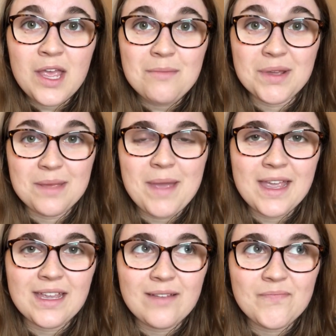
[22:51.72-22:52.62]
but they
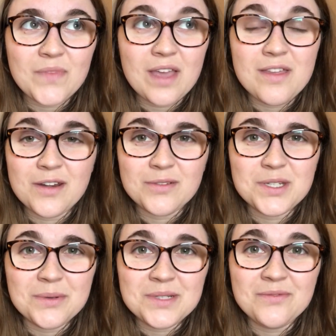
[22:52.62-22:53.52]
pay a £30
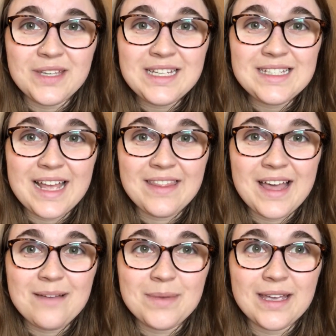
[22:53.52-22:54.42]
tuition fees, and
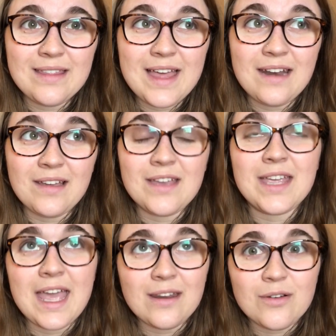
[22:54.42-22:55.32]
that bit then
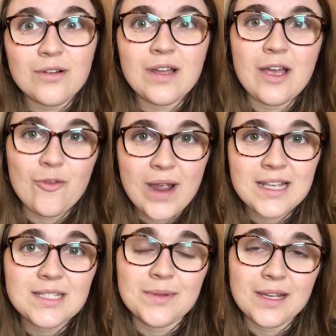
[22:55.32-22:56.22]
again got
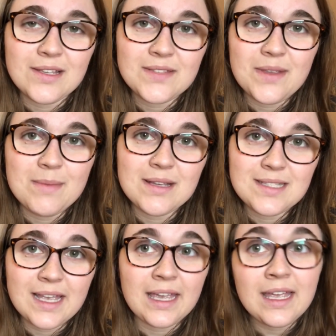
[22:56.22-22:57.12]
harassed with loads of emails
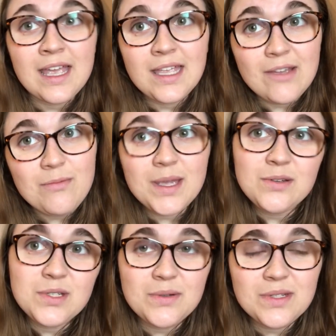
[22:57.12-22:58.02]
saying you haven't paid
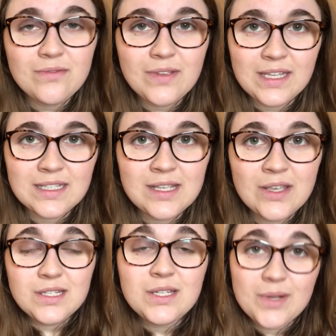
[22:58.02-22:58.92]
your tuition fees,
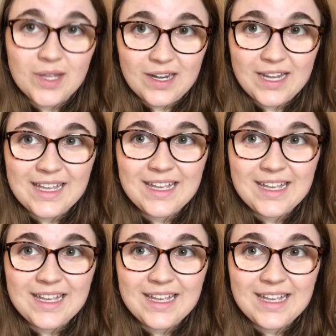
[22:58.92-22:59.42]
so do it early.